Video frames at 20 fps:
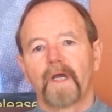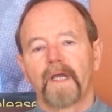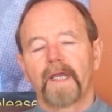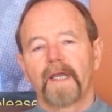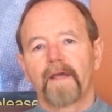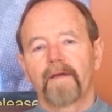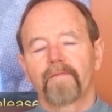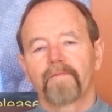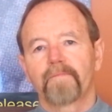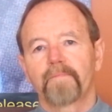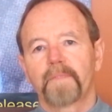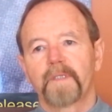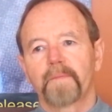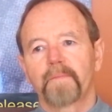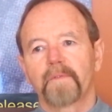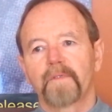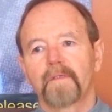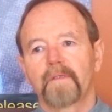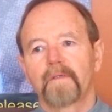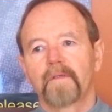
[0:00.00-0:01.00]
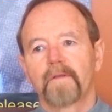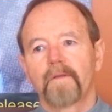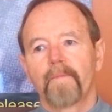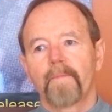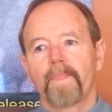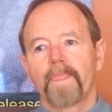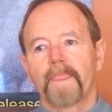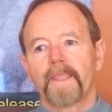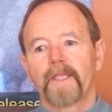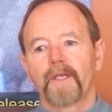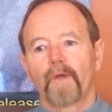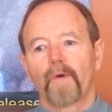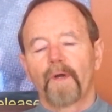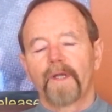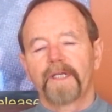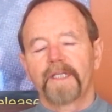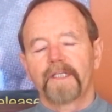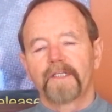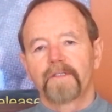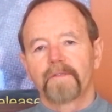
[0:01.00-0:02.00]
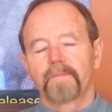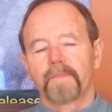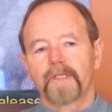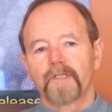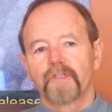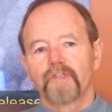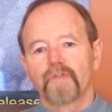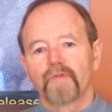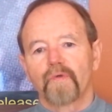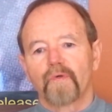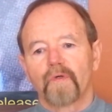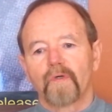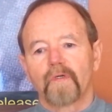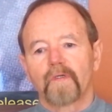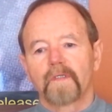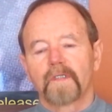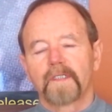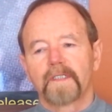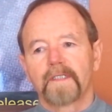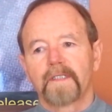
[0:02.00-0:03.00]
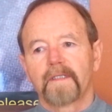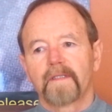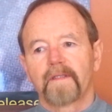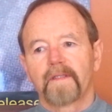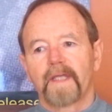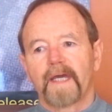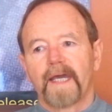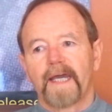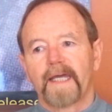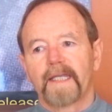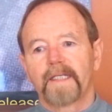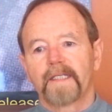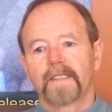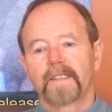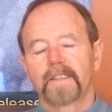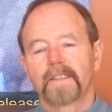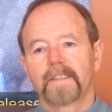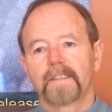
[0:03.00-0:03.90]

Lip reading: I have people, I need to make sure that